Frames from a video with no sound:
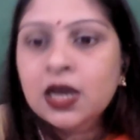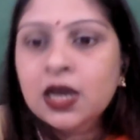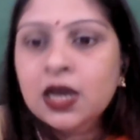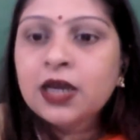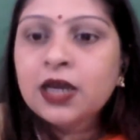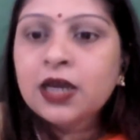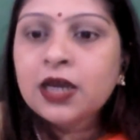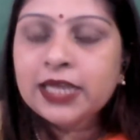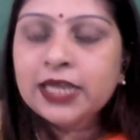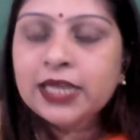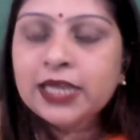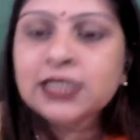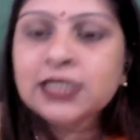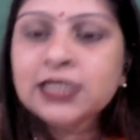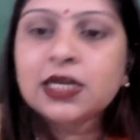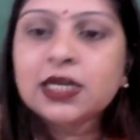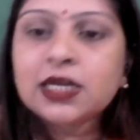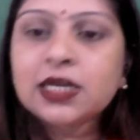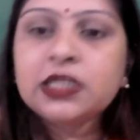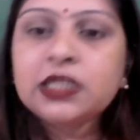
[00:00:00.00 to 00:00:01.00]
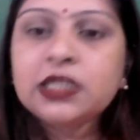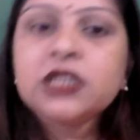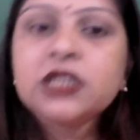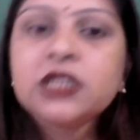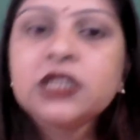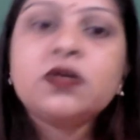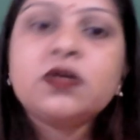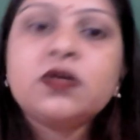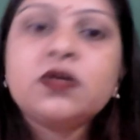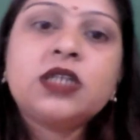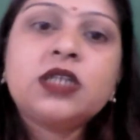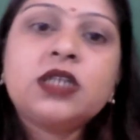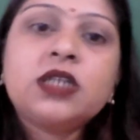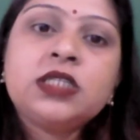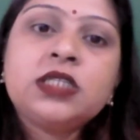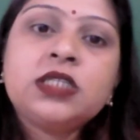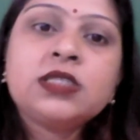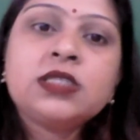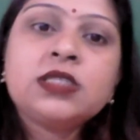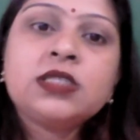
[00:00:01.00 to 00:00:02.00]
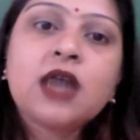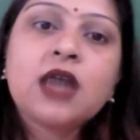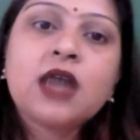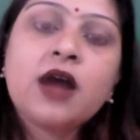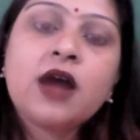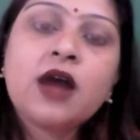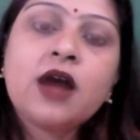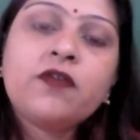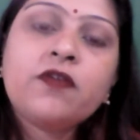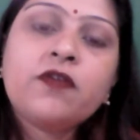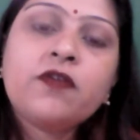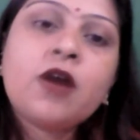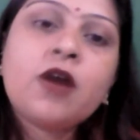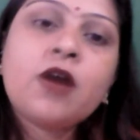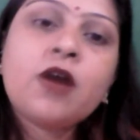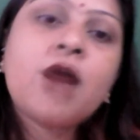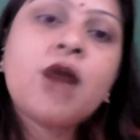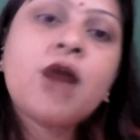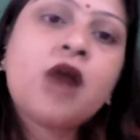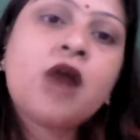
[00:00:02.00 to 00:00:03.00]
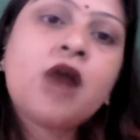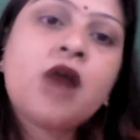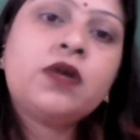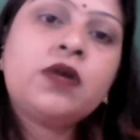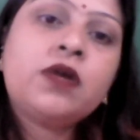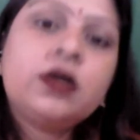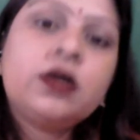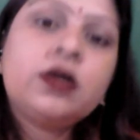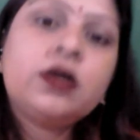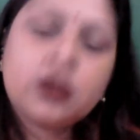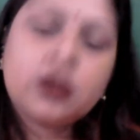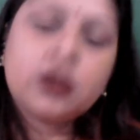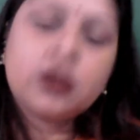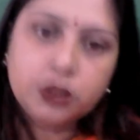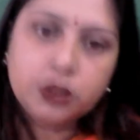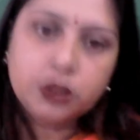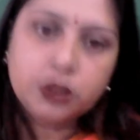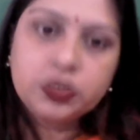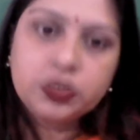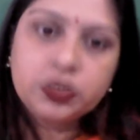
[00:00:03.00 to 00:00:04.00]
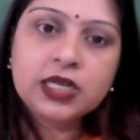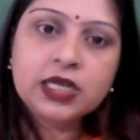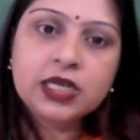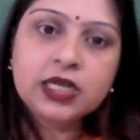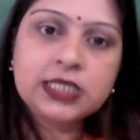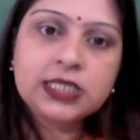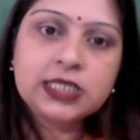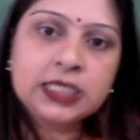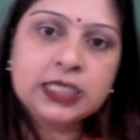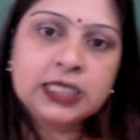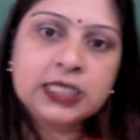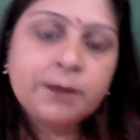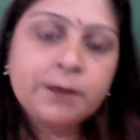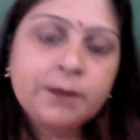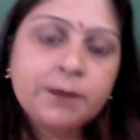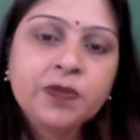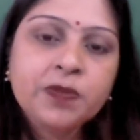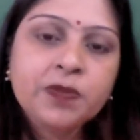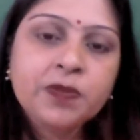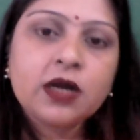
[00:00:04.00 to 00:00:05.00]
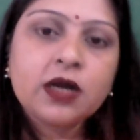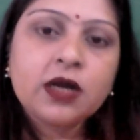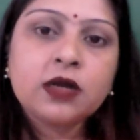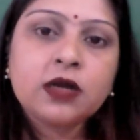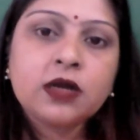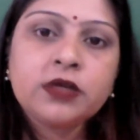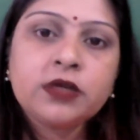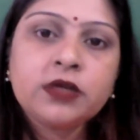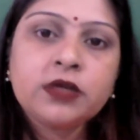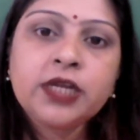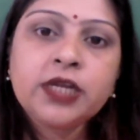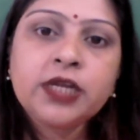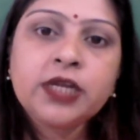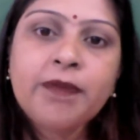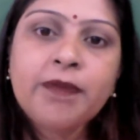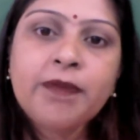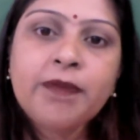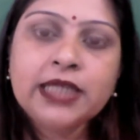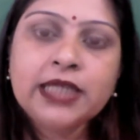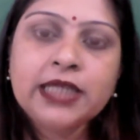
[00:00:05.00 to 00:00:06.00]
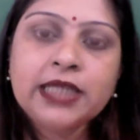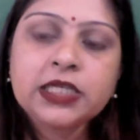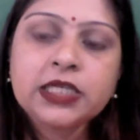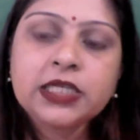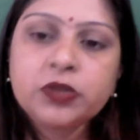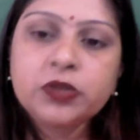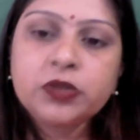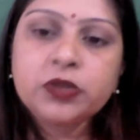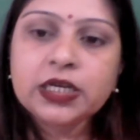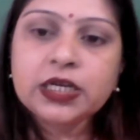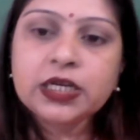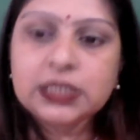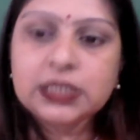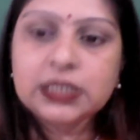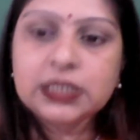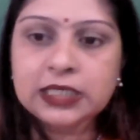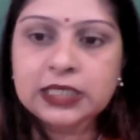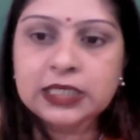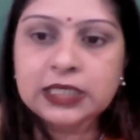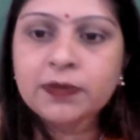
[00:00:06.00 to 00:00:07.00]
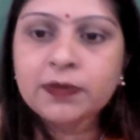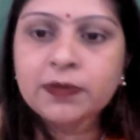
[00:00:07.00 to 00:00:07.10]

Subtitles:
Yes, these worksheets are from our Unicus team, the Real Tactic Unicus team.